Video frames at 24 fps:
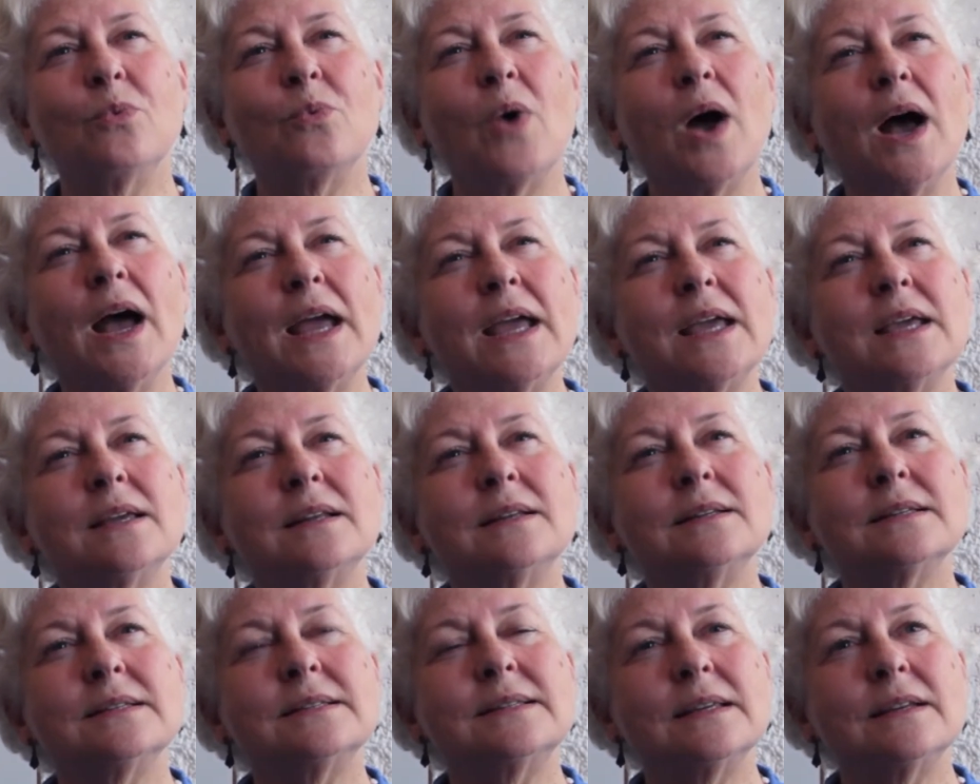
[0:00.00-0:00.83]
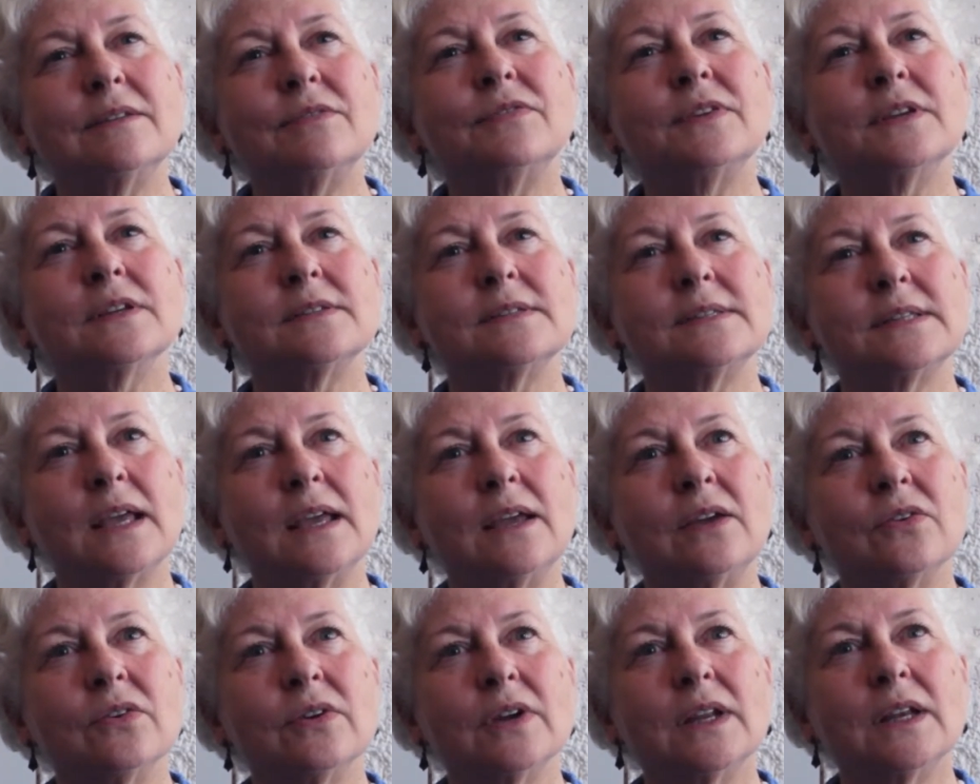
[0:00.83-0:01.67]
why does it feel
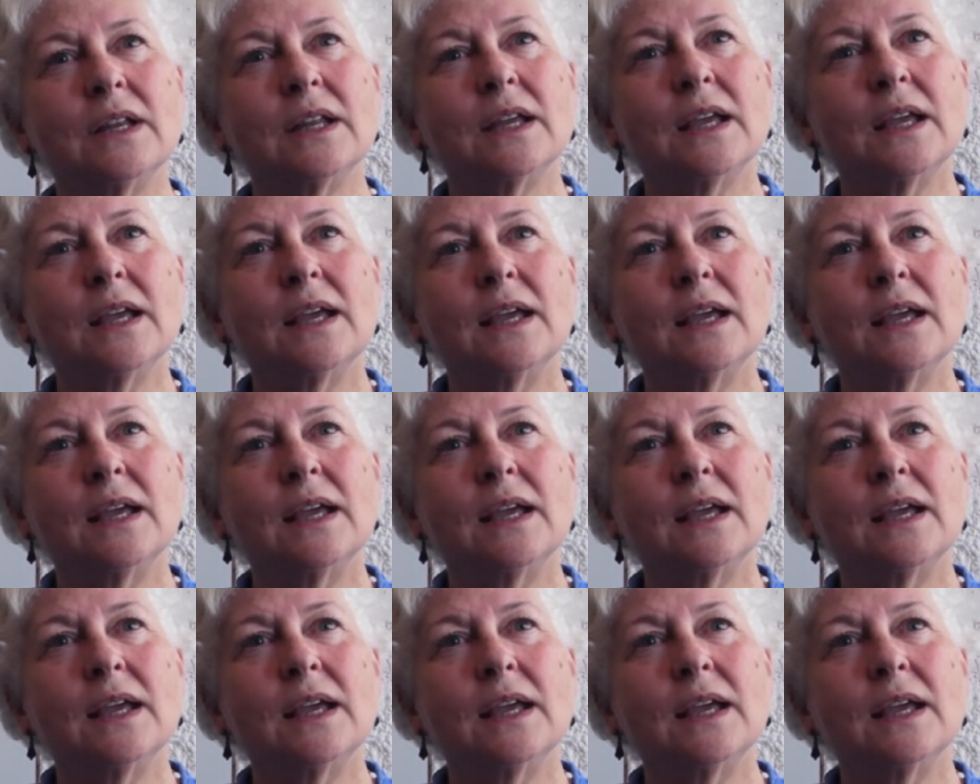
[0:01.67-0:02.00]
sacred?